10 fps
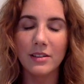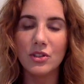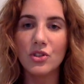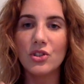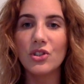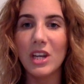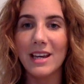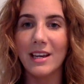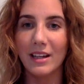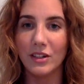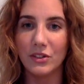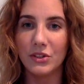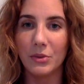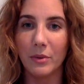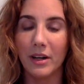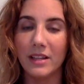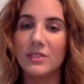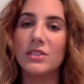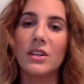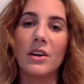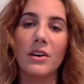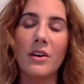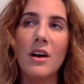sheen to it, so